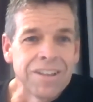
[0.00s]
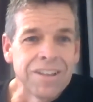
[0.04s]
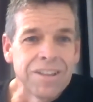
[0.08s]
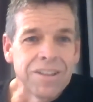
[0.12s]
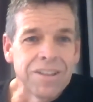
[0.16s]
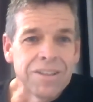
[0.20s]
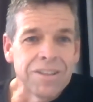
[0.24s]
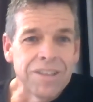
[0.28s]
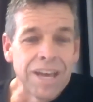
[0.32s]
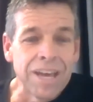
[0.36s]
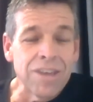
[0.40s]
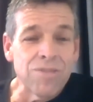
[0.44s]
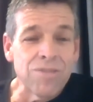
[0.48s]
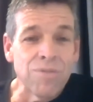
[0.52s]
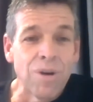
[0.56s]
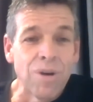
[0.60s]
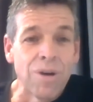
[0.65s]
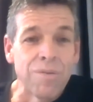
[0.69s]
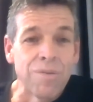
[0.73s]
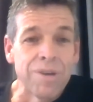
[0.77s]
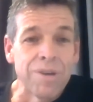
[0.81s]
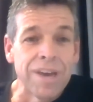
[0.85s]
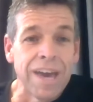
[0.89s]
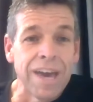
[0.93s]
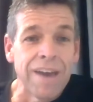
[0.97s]
That's why
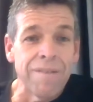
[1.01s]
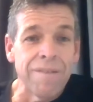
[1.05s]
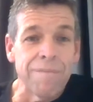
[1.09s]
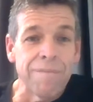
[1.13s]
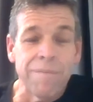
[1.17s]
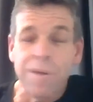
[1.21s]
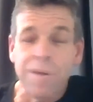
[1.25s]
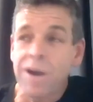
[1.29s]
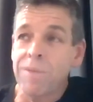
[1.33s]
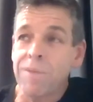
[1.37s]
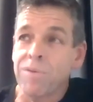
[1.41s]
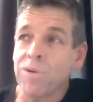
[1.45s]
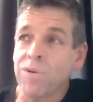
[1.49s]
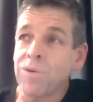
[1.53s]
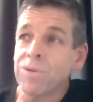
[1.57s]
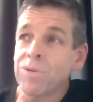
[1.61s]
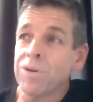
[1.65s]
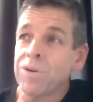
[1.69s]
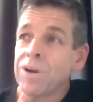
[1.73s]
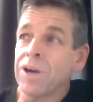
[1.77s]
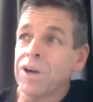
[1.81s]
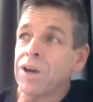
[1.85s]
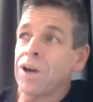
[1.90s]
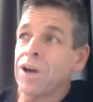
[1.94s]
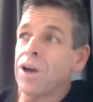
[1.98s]
we have people
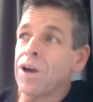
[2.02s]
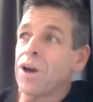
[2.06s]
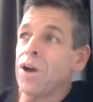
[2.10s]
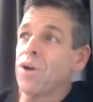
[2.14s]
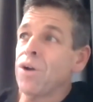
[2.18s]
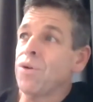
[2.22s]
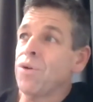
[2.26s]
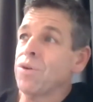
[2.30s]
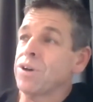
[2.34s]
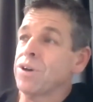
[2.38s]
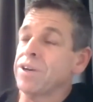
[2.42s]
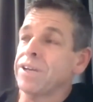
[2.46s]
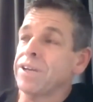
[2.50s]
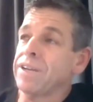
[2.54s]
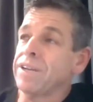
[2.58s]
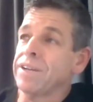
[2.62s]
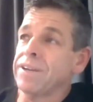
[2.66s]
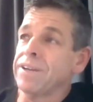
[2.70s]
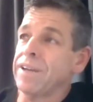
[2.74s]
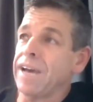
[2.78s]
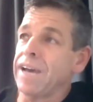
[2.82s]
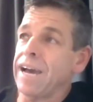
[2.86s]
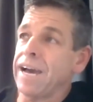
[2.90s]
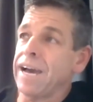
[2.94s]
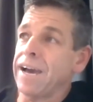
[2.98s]
who can,
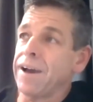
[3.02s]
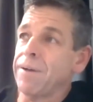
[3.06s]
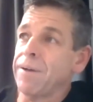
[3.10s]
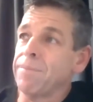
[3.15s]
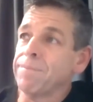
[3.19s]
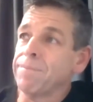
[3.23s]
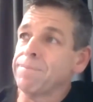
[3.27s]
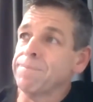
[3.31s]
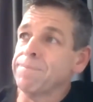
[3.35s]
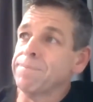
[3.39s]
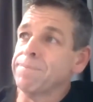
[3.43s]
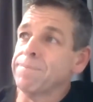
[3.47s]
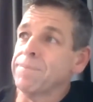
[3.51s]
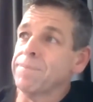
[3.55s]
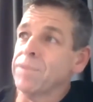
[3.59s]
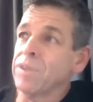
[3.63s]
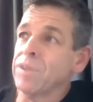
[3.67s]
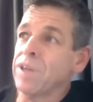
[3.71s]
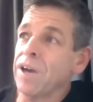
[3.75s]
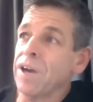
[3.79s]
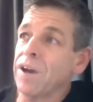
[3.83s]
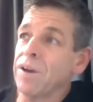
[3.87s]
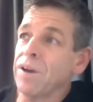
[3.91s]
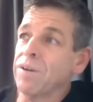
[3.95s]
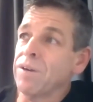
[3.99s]

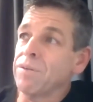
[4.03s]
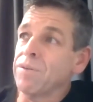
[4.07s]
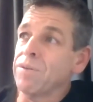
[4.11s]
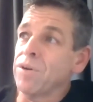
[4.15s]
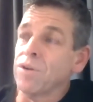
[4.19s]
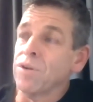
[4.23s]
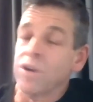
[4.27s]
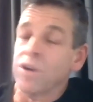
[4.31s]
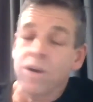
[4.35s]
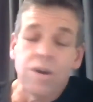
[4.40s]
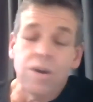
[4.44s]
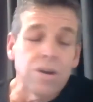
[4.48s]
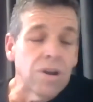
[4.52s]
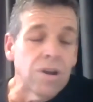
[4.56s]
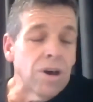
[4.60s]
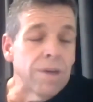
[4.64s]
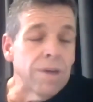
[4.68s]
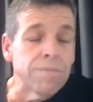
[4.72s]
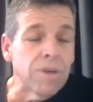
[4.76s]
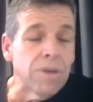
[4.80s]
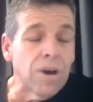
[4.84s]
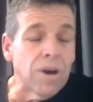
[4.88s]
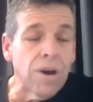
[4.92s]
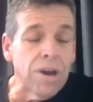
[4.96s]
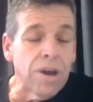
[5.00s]
who can
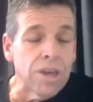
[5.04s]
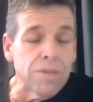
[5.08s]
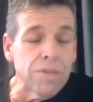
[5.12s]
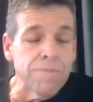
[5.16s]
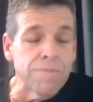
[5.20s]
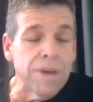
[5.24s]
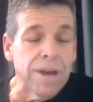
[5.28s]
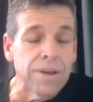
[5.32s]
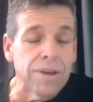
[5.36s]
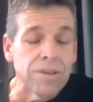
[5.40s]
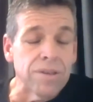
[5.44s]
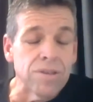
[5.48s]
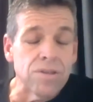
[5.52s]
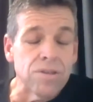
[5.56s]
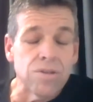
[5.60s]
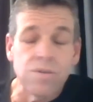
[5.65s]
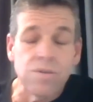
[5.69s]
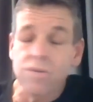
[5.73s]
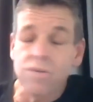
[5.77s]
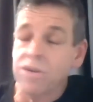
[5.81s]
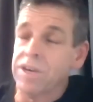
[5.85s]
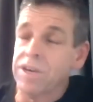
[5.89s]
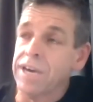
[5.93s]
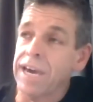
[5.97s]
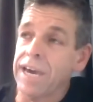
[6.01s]
climb the highest mountains,
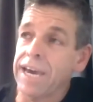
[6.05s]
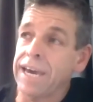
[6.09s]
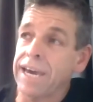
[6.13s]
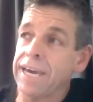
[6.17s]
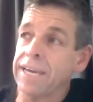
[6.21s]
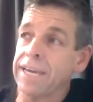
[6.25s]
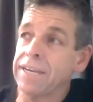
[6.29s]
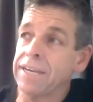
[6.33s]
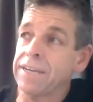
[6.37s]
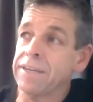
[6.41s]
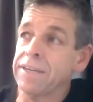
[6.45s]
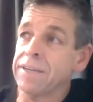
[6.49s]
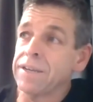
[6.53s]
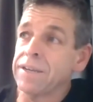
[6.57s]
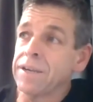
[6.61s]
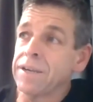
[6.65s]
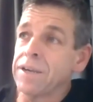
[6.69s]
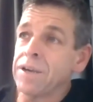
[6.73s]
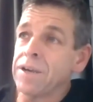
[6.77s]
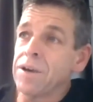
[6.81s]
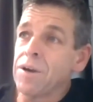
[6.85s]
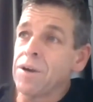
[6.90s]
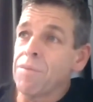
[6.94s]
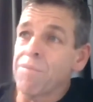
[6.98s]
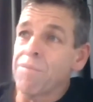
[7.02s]
who can
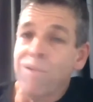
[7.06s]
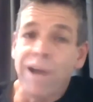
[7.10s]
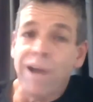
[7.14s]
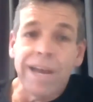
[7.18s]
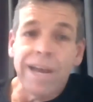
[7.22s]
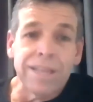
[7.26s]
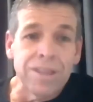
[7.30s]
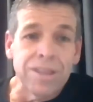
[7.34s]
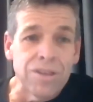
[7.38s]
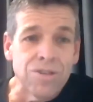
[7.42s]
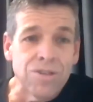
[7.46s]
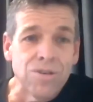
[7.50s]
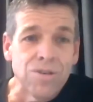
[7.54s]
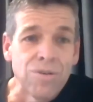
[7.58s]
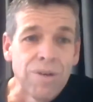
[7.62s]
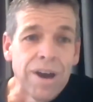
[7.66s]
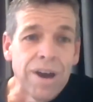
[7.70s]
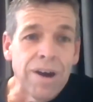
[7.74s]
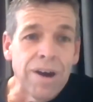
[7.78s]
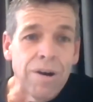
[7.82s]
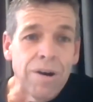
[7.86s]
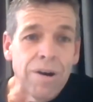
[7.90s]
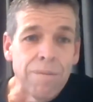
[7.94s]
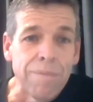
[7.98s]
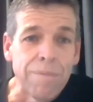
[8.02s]
break the
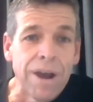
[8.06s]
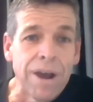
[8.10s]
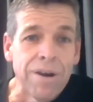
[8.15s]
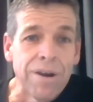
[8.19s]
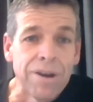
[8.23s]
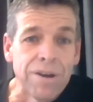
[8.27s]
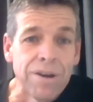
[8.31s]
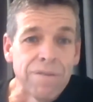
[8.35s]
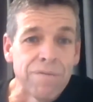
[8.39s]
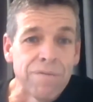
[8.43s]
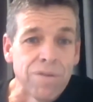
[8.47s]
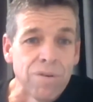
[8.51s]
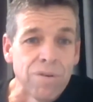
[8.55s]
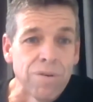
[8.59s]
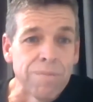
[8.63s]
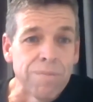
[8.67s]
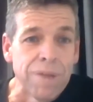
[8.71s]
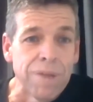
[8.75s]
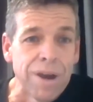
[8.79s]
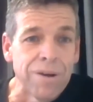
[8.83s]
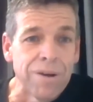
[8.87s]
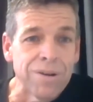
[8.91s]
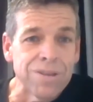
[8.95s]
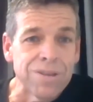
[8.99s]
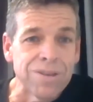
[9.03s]
2-hour barrier for a
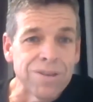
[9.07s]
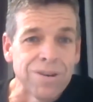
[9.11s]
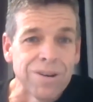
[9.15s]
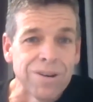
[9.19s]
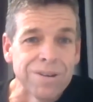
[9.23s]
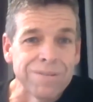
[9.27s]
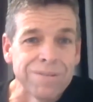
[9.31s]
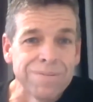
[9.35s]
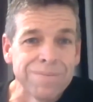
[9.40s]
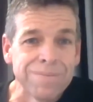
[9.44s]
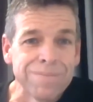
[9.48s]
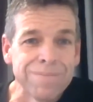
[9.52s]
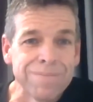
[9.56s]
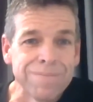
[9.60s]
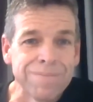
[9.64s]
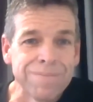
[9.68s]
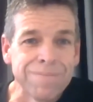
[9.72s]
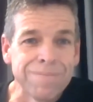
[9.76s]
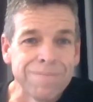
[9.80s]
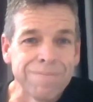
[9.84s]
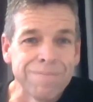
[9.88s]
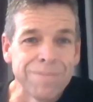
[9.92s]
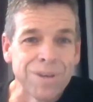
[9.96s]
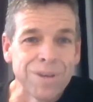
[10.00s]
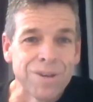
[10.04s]
marathon,
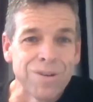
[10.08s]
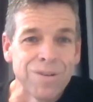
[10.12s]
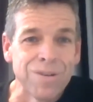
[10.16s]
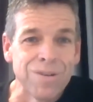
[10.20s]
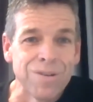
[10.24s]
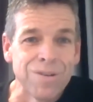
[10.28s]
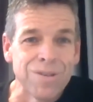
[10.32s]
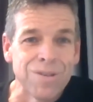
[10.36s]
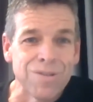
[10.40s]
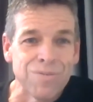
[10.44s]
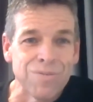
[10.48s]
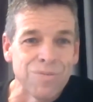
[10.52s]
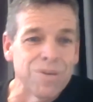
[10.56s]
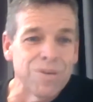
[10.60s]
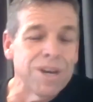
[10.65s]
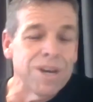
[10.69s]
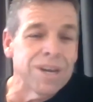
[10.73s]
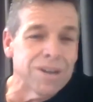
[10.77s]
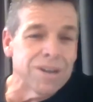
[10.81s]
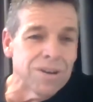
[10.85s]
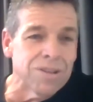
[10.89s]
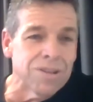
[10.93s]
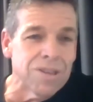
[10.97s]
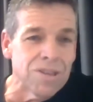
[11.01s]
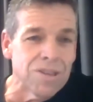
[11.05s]
because we are
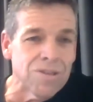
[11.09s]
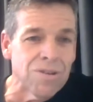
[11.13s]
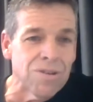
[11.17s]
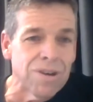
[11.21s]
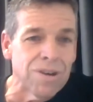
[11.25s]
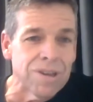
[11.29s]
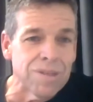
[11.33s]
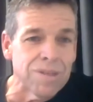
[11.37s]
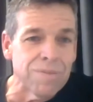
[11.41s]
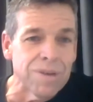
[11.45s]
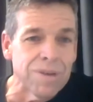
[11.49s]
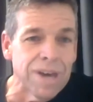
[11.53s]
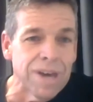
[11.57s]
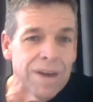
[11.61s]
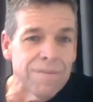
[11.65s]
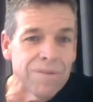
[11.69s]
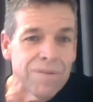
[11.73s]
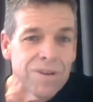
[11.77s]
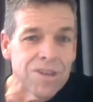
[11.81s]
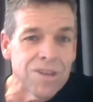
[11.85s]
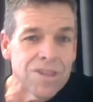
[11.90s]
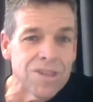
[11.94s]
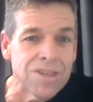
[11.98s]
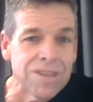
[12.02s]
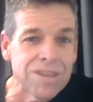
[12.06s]
not designed to be
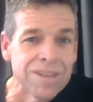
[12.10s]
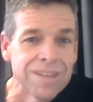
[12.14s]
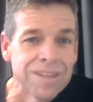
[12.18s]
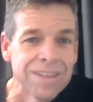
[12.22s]
average.